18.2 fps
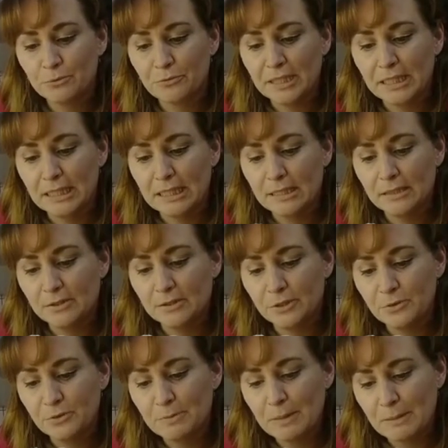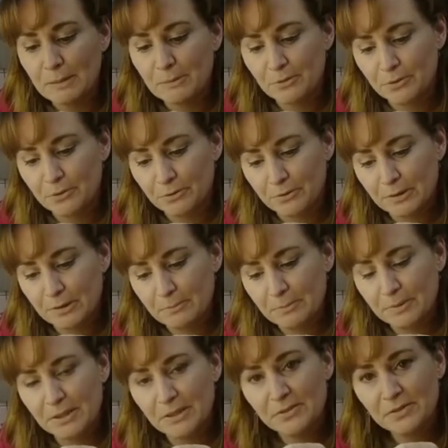Because if you
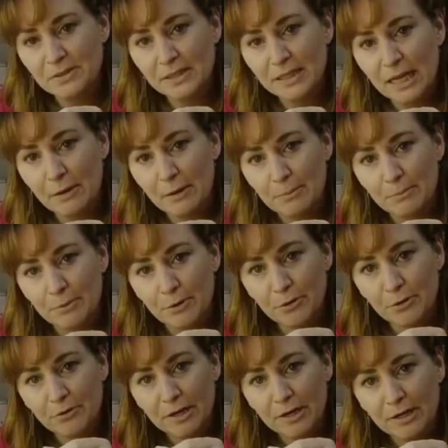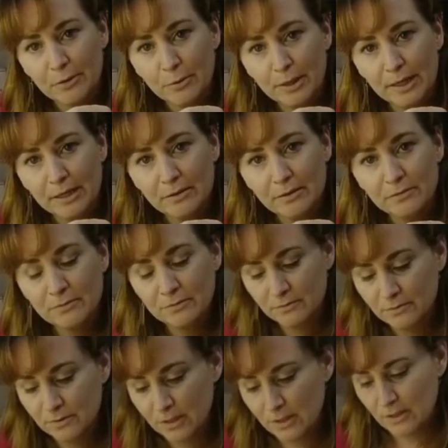have, then it'll
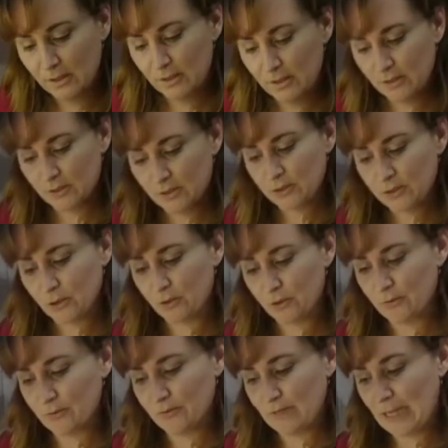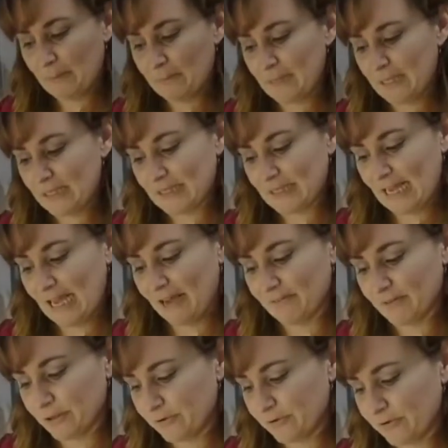stay super thin without
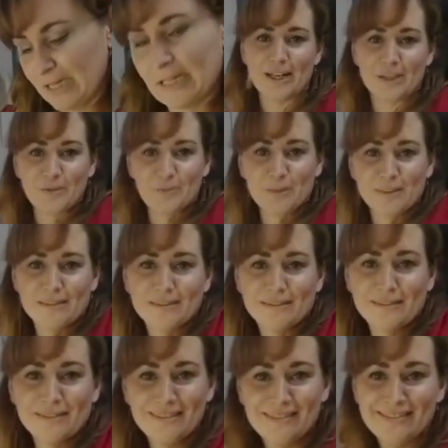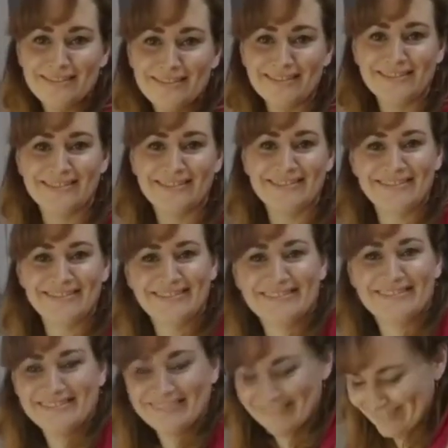breaking. And
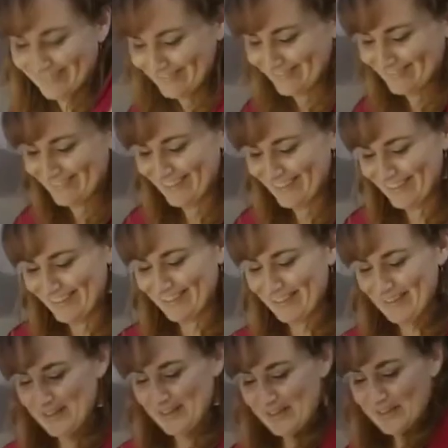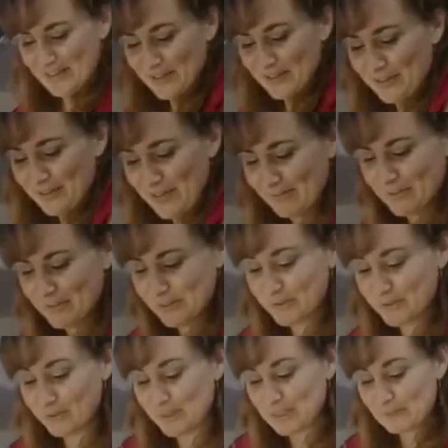at this point too, if you wanted
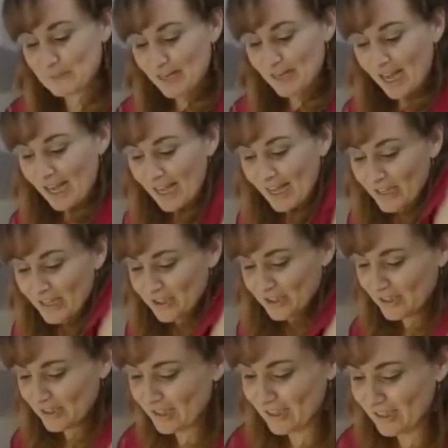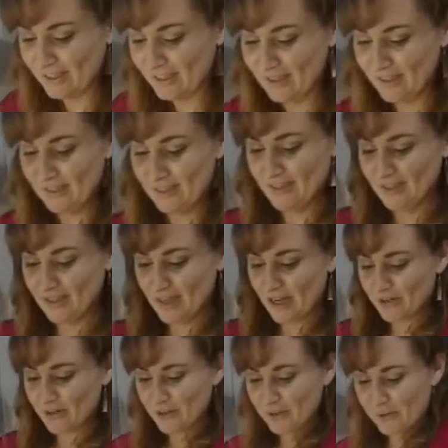to, you could add rosemary, like